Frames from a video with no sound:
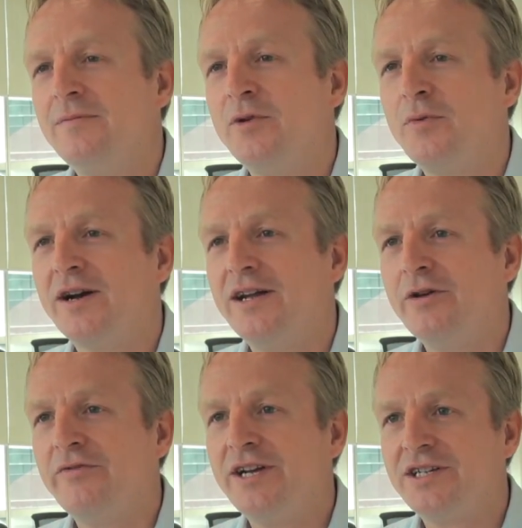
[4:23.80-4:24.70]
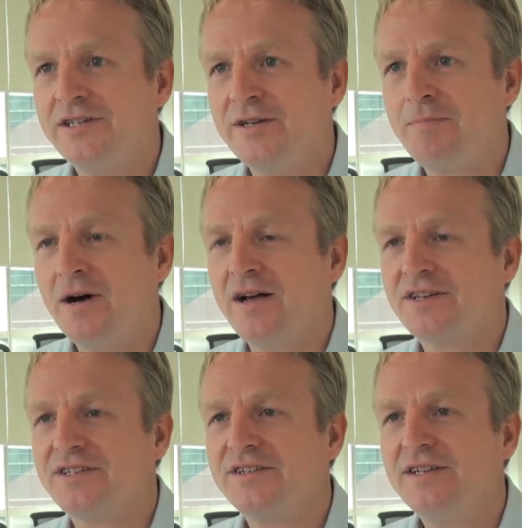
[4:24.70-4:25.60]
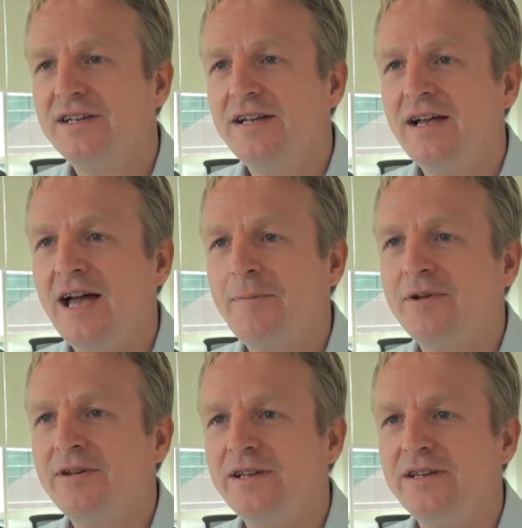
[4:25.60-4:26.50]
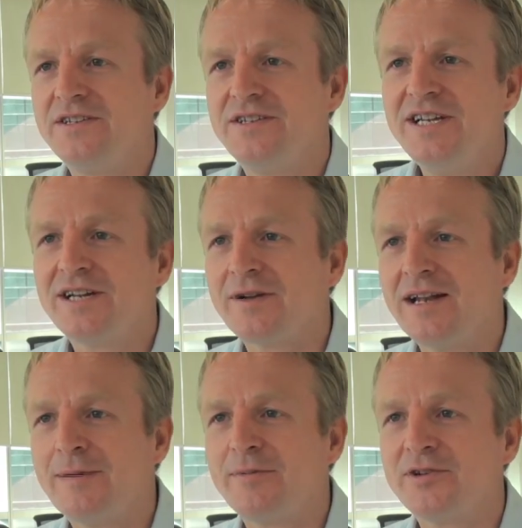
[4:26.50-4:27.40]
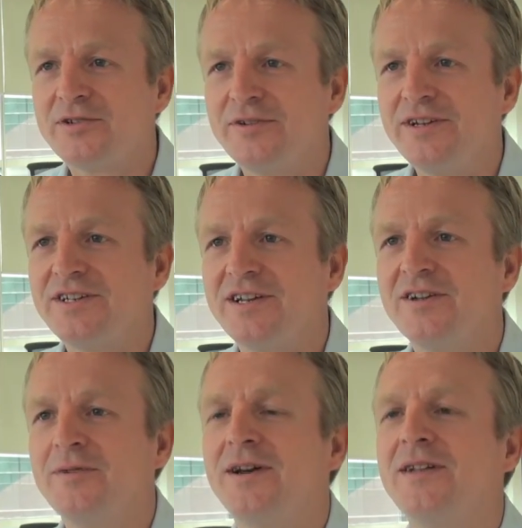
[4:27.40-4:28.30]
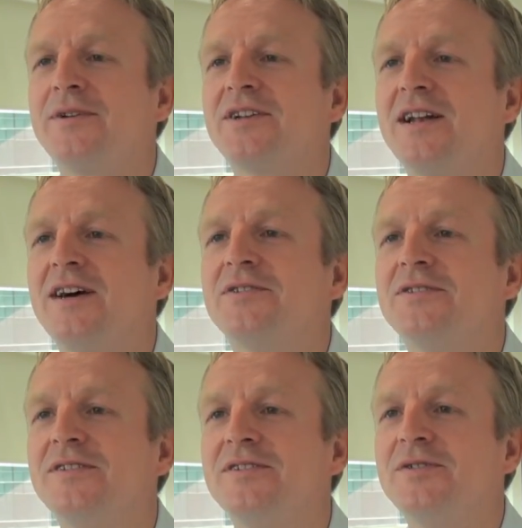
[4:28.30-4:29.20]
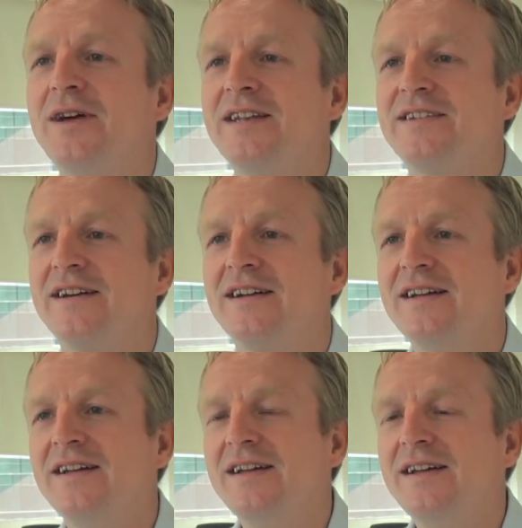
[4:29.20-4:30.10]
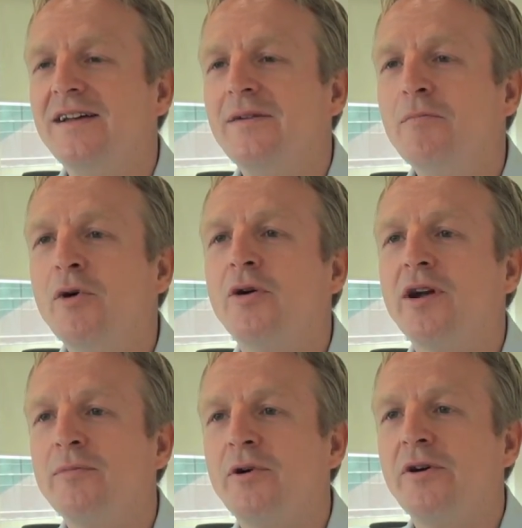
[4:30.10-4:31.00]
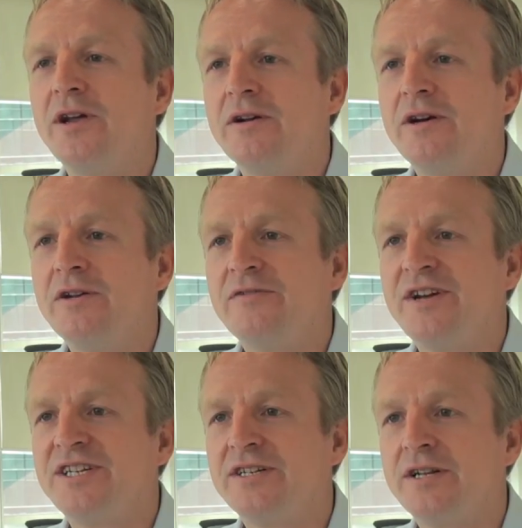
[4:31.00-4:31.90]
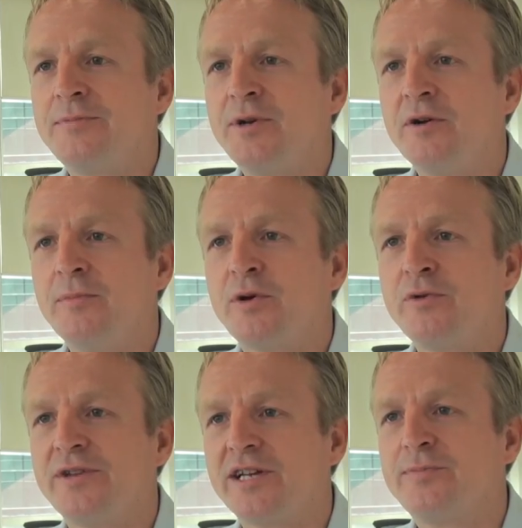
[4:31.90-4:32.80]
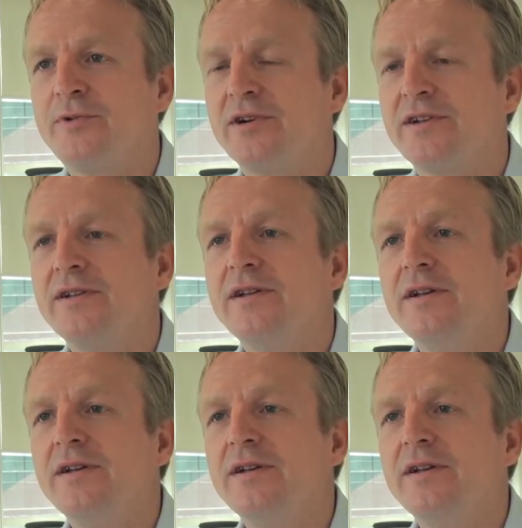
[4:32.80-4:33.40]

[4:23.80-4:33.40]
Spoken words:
But where innovation in the past happened in secret laboratories that nobody was allowed to enter, more and more innovation has become a contact sport,